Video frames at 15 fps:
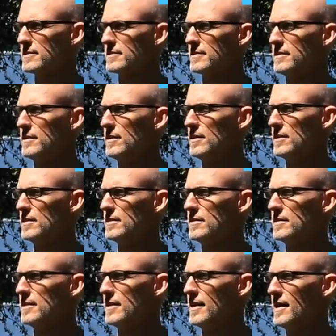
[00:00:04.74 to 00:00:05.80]

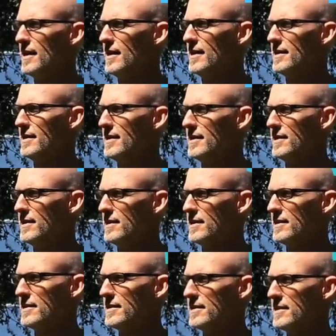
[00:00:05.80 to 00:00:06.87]

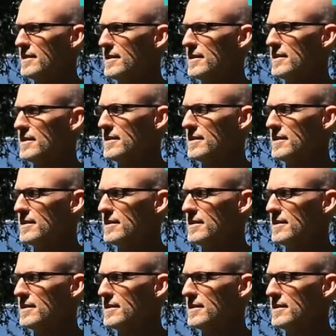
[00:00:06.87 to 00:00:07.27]
This person isn't speaking.